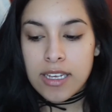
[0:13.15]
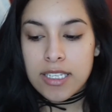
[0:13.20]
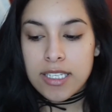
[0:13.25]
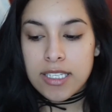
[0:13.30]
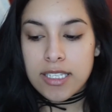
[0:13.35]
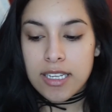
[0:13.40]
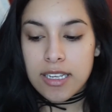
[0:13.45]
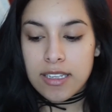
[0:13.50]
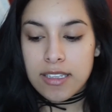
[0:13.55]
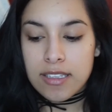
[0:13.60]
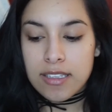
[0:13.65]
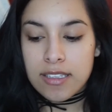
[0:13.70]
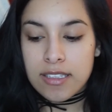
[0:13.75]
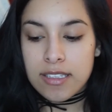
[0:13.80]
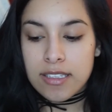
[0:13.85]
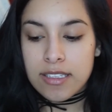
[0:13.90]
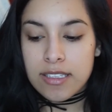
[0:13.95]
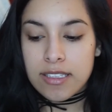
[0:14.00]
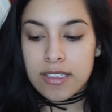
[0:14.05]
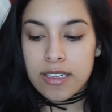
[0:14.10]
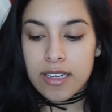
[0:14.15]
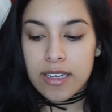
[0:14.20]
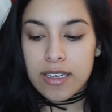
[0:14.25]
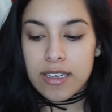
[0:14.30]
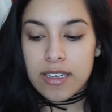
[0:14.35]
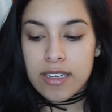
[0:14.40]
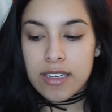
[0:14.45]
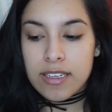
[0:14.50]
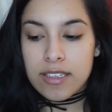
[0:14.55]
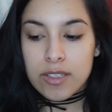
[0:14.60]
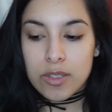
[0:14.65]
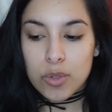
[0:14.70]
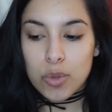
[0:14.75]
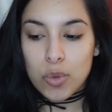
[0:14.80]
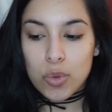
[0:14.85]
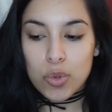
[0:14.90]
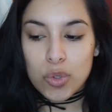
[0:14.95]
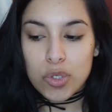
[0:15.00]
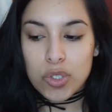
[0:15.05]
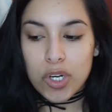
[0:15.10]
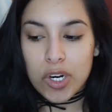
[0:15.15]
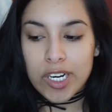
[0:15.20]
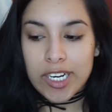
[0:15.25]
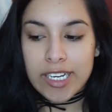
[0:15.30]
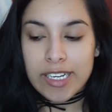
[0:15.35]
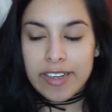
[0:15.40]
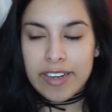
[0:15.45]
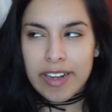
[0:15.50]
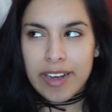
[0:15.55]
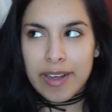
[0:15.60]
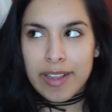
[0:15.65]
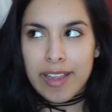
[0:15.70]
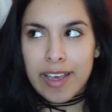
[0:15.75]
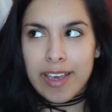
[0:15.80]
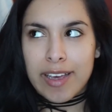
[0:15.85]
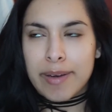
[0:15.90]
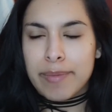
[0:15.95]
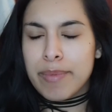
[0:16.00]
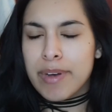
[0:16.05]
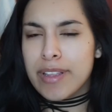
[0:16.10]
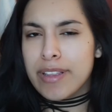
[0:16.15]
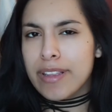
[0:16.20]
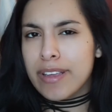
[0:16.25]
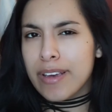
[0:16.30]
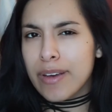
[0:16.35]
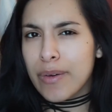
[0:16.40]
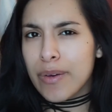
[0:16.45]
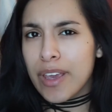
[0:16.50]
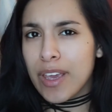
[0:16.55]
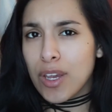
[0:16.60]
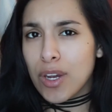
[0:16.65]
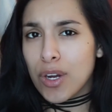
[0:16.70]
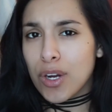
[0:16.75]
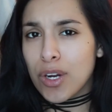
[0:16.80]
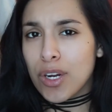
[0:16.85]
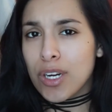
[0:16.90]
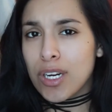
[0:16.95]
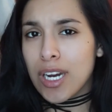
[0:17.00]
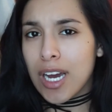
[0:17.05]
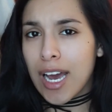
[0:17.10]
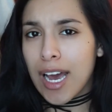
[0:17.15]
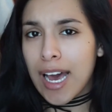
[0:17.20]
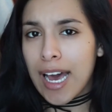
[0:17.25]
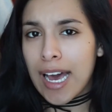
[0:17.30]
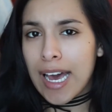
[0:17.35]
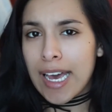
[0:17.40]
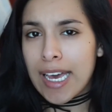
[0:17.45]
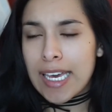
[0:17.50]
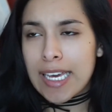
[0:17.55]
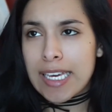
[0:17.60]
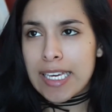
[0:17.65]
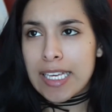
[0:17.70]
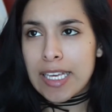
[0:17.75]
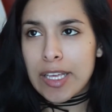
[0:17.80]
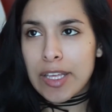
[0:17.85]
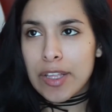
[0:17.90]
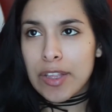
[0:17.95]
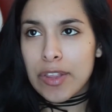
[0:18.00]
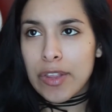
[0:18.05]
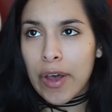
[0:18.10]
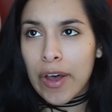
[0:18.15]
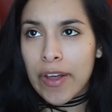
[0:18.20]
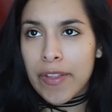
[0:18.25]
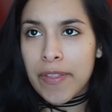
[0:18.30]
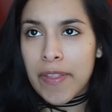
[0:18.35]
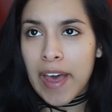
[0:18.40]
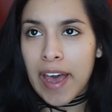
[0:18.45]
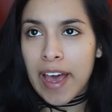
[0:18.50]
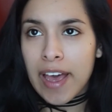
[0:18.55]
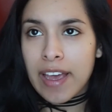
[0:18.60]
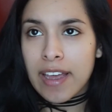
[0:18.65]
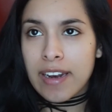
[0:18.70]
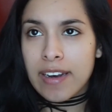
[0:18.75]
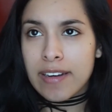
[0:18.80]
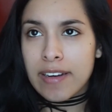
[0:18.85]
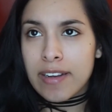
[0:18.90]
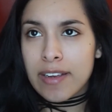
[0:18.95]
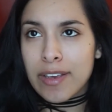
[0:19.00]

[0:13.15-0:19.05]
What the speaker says: Since school started like a month ago here, I thought that,